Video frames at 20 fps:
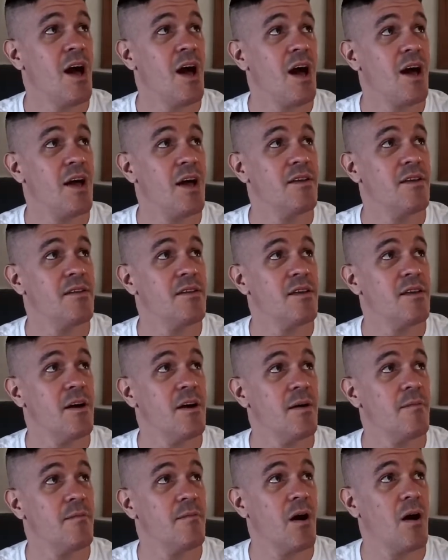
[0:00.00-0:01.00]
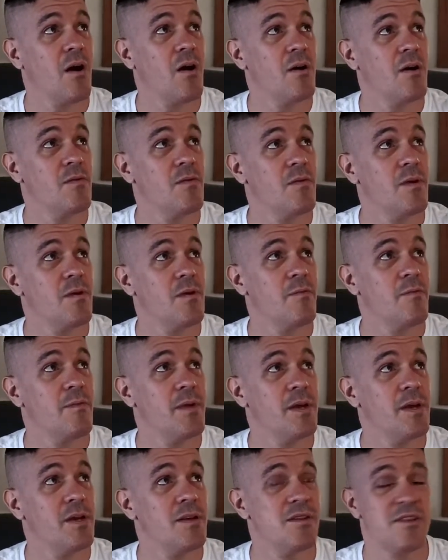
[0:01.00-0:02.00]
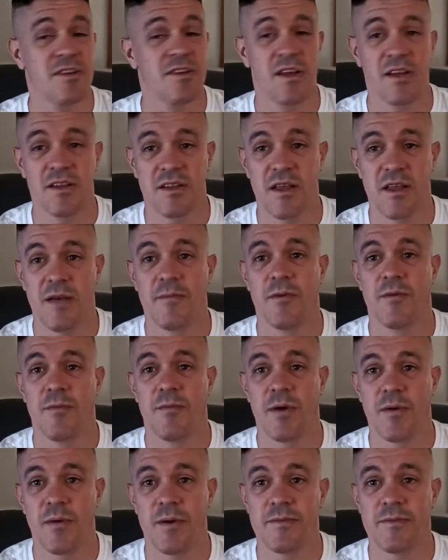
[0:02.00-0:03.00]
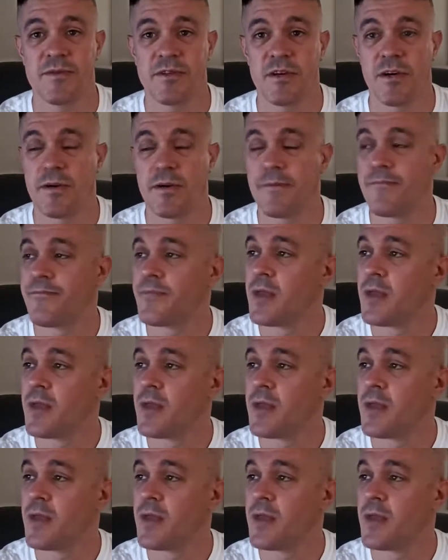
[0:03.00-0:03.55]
and I will be selling them on my website